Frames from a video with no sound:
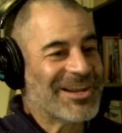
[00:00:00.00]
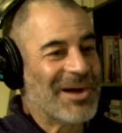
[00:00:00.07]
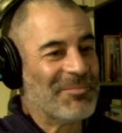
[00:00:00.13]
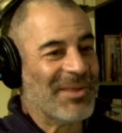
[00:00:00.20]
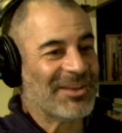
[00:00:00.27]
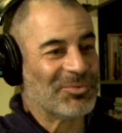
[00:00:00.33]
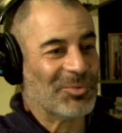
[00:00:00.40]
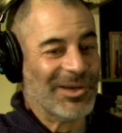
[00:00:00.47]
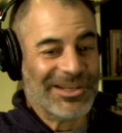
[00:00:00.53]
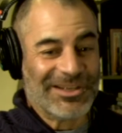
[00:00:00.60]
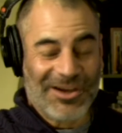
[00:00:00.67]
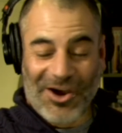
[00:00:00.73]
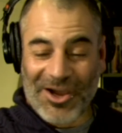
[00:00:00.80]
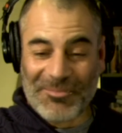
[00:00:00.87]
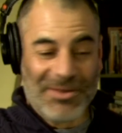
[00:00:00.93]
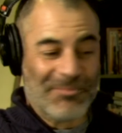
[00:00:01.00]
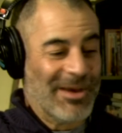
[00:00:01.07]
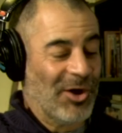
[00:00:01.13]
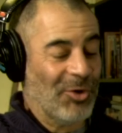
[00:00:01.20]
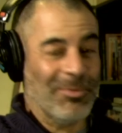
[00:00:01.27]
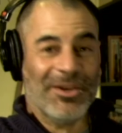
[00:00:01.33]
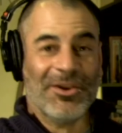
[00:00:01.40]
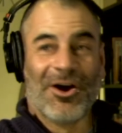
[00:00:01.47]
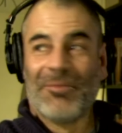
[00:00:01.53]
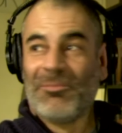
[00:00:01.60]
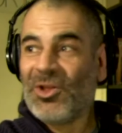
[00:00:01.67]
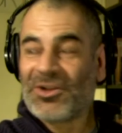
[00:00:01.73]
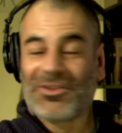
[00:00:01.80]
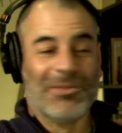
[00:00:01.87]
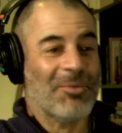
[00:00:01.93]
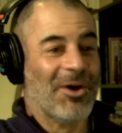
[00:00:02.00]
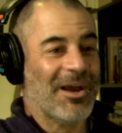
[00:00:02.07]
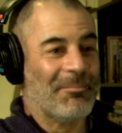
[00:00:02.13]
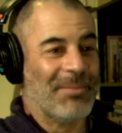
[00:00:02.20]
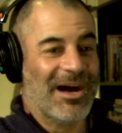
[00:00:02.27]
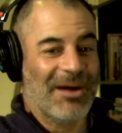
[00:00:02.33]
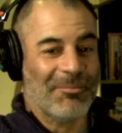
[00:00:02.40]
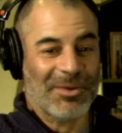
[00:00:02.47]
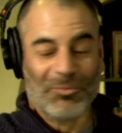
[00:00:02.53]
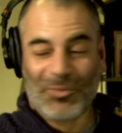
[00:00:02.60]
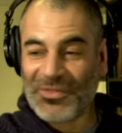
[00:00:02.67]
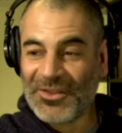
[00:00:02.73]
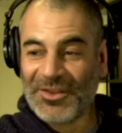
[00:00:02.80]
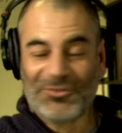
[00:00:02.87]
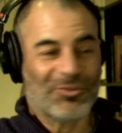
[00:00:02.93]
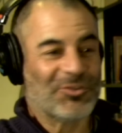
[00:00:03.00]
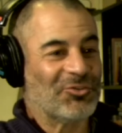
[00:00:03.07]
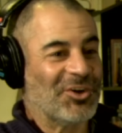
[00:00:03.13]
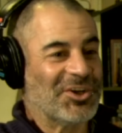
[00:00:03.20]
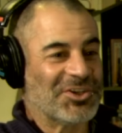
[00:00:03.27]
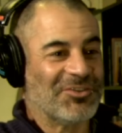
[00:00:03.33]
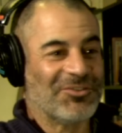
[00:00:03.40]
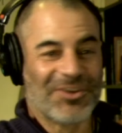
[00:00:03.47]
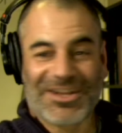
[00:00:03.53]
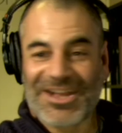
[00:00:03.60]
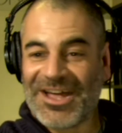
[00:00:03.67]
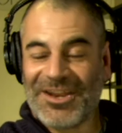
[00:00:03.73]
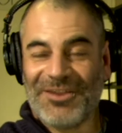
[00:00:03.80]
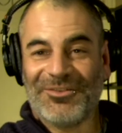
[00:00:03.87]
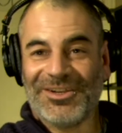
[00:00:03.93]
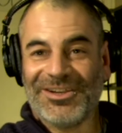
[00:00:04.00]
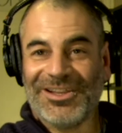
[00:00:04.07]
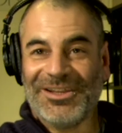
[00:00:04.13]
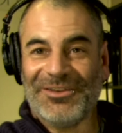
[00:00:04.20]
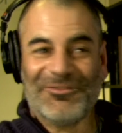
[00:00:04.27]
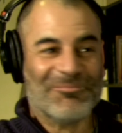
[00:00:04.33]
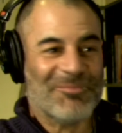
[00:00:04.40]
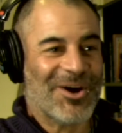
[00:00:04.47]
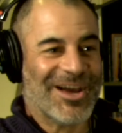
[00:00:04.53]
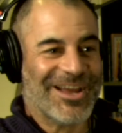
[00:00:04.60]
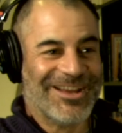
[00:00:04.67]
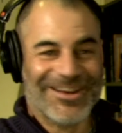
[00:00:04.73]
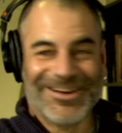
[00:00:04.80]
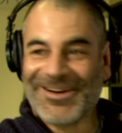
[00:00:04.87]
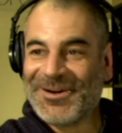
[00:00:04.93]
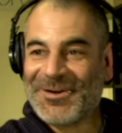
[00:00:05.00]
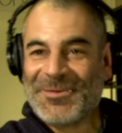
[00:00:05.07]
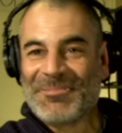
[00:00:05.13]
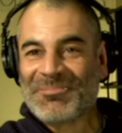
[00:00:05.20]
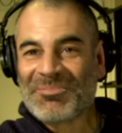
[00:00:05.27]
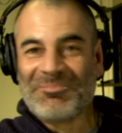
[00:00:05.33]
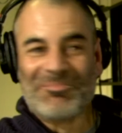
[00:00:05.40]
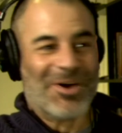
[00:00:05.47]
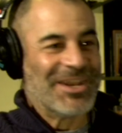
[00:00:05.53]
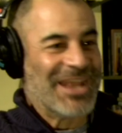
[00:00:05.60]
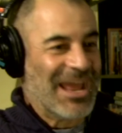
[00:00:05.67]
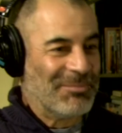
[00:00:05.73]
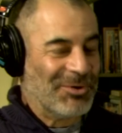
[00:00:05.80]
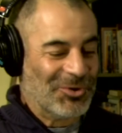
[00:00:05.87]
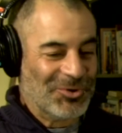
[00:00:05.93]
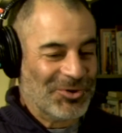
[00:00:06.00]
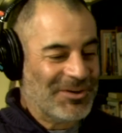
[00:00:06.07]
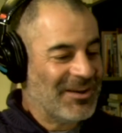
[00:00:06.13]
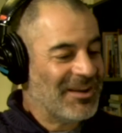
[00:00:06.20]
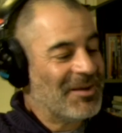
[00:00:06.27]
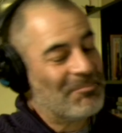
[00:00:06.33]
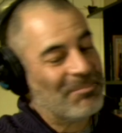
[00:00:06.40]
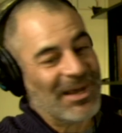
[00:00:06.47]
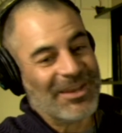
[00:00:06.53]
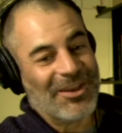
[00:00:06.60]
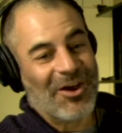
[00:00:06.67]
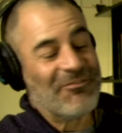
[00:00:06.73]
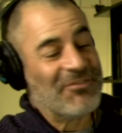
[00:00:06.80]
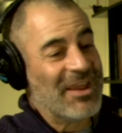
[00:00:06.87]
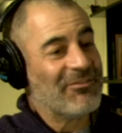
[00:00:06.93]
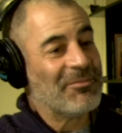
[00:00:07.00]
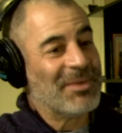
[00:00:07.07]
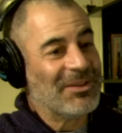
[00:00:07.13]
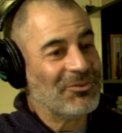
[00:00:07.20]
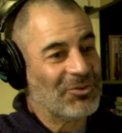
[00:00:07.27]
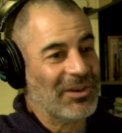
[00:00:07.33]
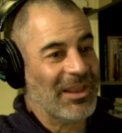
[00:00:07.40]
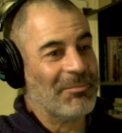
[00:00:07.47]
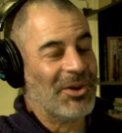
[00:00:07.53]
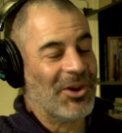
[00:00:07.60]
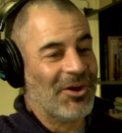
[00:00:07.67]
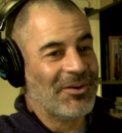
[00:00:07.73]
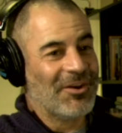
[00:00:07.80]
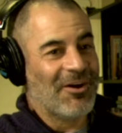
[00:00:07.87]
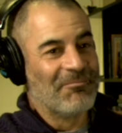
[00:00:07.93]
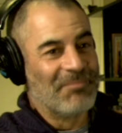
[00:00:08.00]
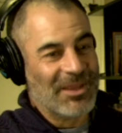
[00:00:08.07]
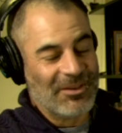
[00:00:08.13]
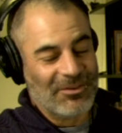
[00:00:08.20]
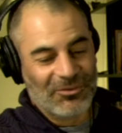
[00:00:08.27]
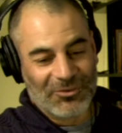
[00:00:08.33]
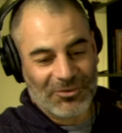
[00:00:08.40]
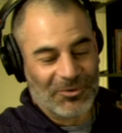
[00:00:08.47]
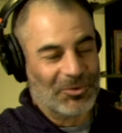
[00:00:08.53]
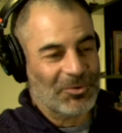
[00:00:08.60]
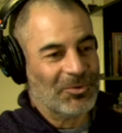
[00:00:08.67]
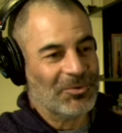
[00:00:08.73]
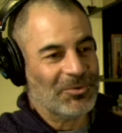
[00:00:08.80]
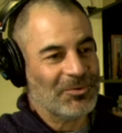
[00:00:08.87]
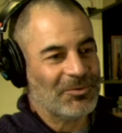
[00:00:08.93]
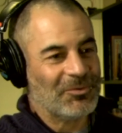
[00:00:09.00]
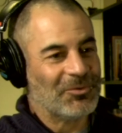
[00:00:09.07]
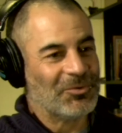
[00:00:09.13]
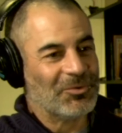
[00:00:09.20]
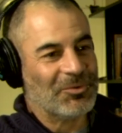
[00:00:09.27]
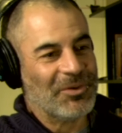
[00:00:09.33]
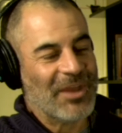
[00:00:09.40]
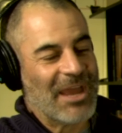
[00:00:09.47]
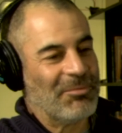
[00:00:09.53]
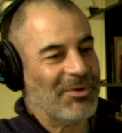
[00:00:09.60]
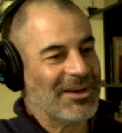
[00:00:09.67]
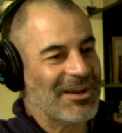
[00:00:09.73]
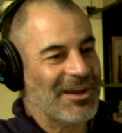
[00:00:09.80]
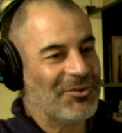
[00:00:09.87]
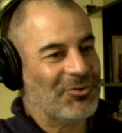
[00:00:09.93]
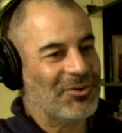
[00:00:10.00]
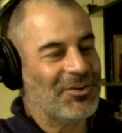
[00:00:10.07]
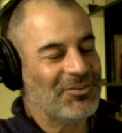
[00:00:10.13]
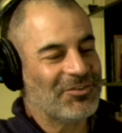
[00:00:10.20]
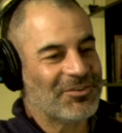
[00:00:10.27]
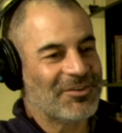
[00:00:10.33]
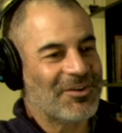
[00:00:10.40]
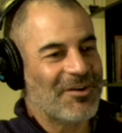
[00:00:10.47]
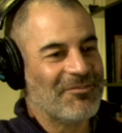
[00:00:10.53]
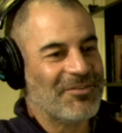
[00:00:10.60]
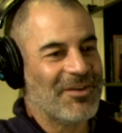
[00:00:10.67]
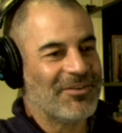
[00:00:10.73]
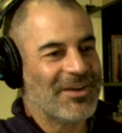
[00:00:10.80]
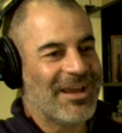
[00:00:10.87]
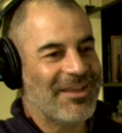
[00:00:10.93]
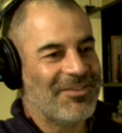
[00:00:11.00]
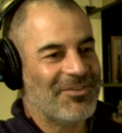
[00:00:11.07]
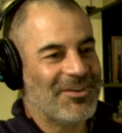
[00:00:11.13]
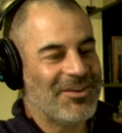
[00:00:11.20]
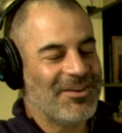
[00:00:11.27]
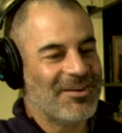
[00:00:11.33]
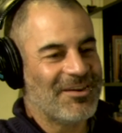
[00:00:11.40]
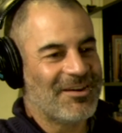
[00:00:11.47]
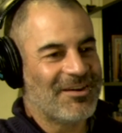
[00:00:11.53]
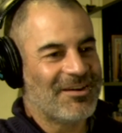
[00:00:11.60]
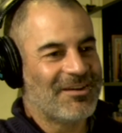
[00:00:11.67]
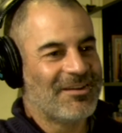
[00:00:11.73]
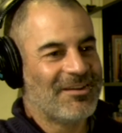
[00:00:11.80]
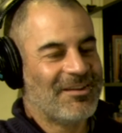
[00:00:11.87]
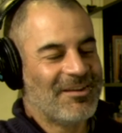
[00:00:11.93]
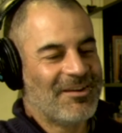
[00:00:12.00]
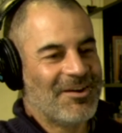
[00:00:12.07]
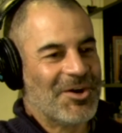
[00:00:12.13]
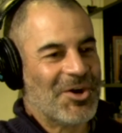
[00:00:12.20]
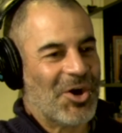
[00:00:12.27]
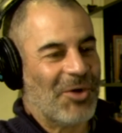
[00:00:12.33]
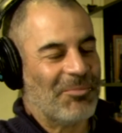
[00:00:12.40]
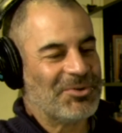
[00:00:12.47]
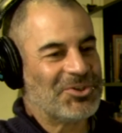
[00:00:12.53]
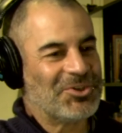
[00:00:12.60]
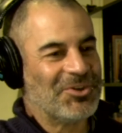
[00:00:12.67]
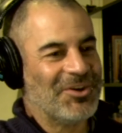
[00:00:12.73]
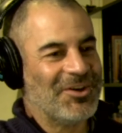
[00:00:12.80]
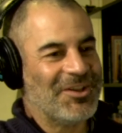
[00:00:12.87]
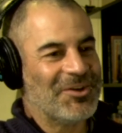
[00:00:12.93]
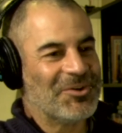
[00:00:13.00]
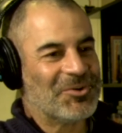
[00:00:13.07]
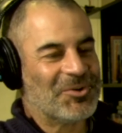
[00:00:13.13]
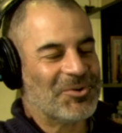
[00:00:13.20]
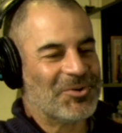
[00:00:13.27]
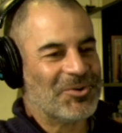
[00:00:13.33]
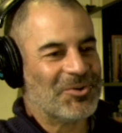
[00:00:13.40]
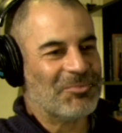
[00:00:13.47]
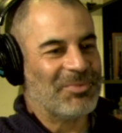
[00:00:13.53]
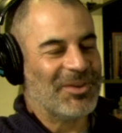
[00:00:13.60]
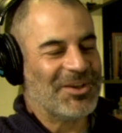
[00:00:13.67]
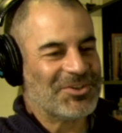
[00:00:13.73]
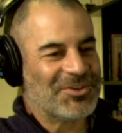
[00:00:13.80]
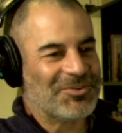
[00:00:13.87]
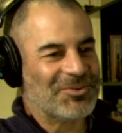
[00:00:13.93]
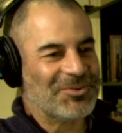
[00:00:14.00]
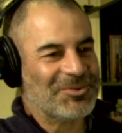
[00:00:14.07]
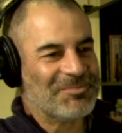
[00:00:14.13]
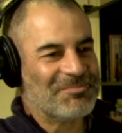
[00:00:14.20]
come next week. I'm in Melbourne. I'm locked in my apartment with these restrictions. I can't even leave my my neighbourhood. But I've never been to Lebanon. I've been to neighbouring countries. I've never had the opportunity or pleasure to,